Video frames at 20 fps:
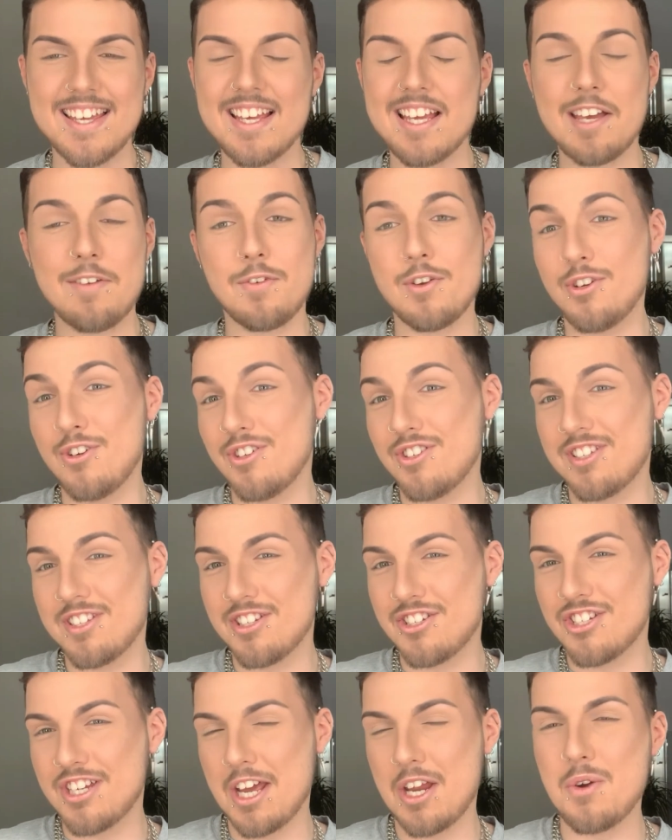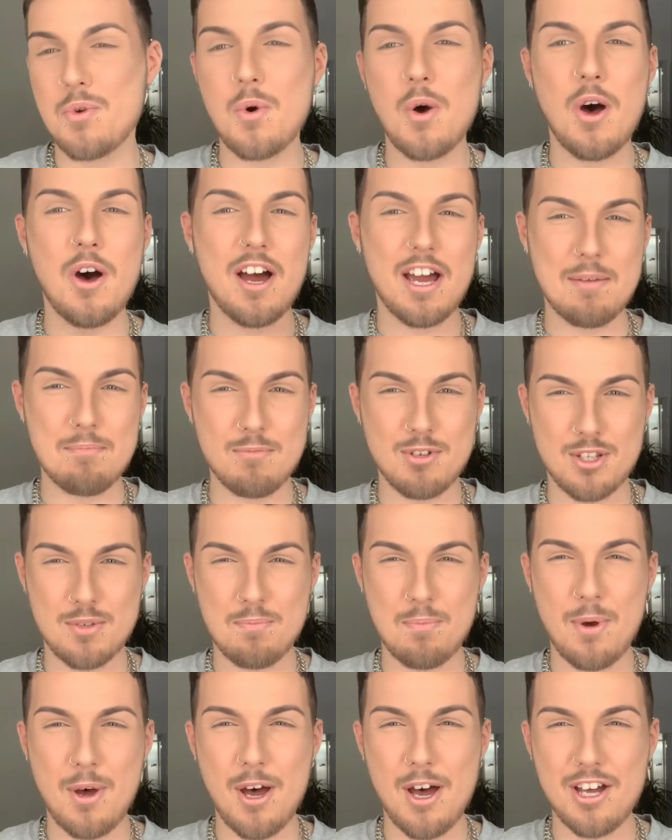If you're new to this channel, I'm Miss
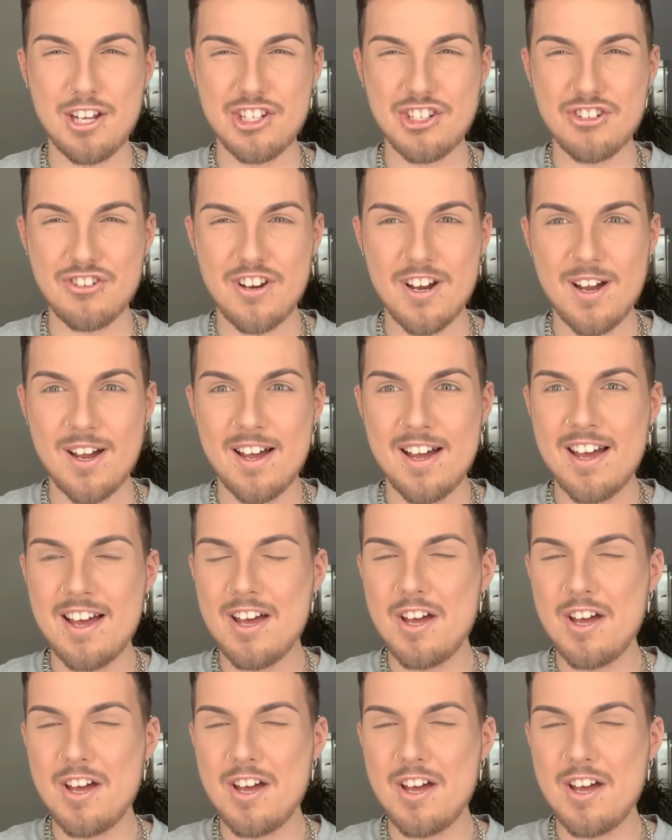Patra.